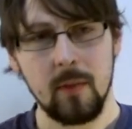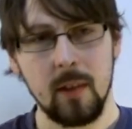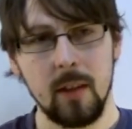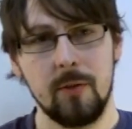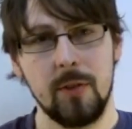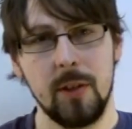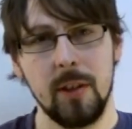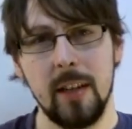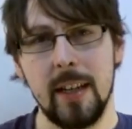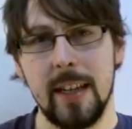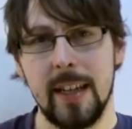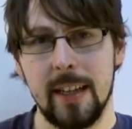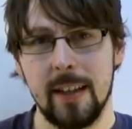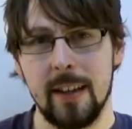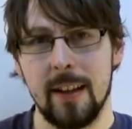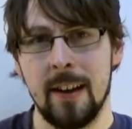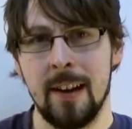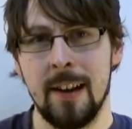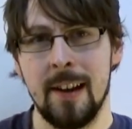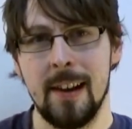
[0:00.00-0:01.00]
If you
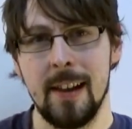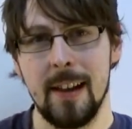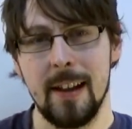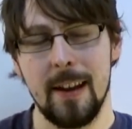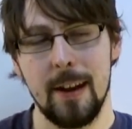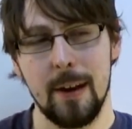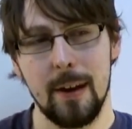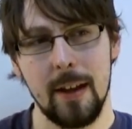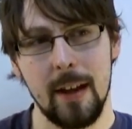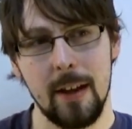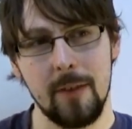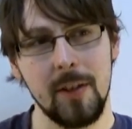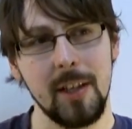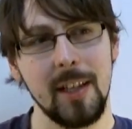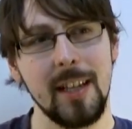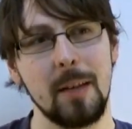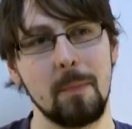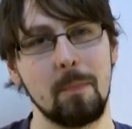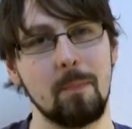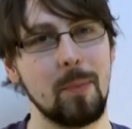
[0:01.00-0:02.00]
like
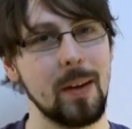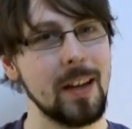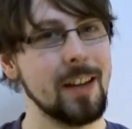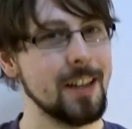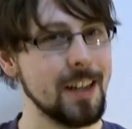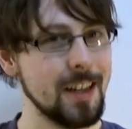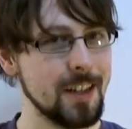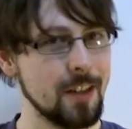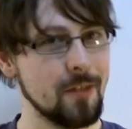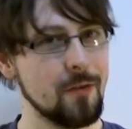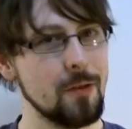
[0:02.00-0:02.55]
Baileys,